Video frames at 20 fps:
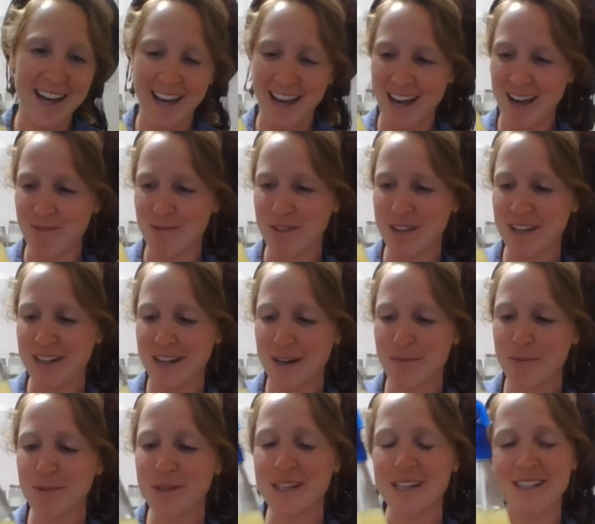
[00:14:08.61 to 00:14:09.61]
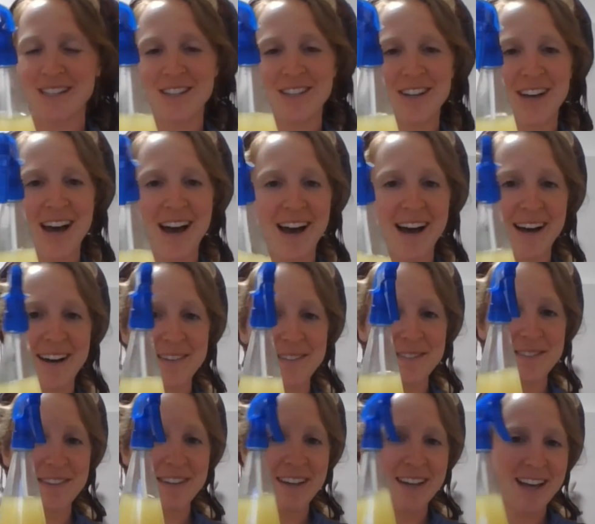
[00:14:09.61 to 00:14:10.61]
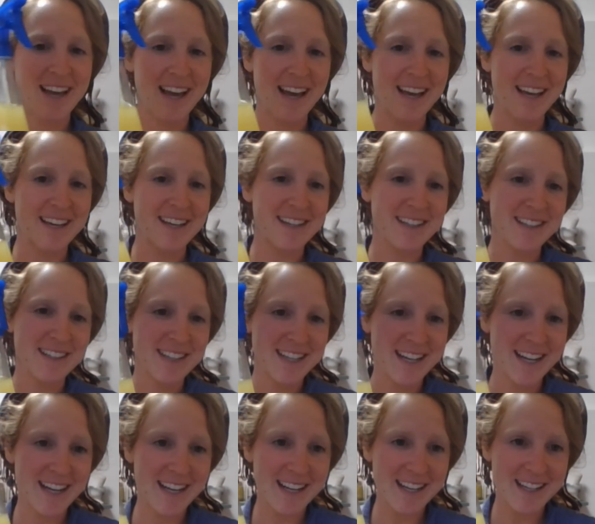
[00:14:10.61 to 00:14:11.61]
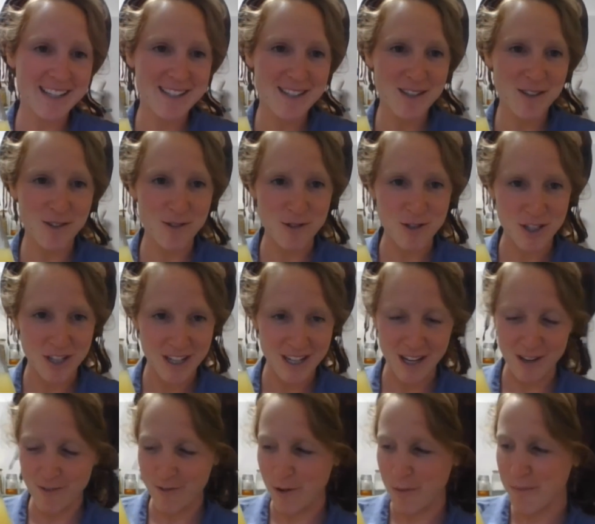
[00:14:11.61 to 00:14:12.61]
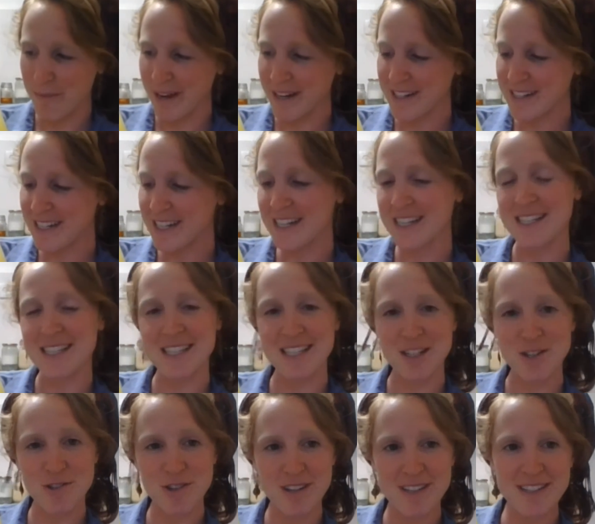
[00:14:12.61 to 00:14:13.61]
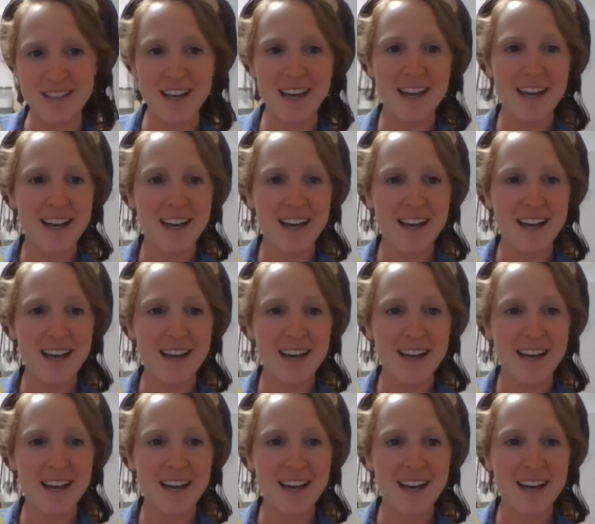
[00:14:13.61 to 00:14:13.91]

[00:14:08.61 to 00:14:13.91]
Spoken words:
and within a couple weeks you'll have a cleaning solution, a fermented citrus